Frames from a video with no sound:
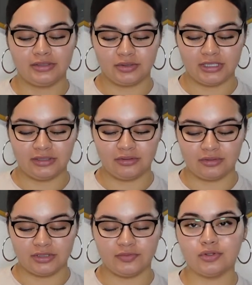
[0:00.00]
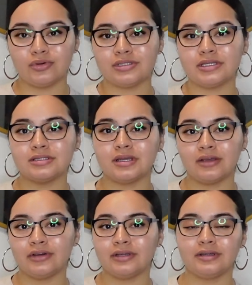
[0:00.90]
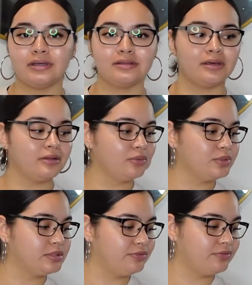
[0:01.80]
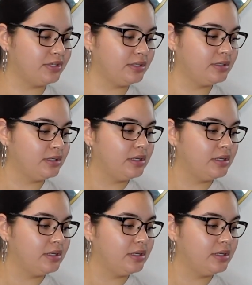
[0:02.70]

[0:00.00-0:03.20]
so technical difficulties. I couldn't get the other one to fit,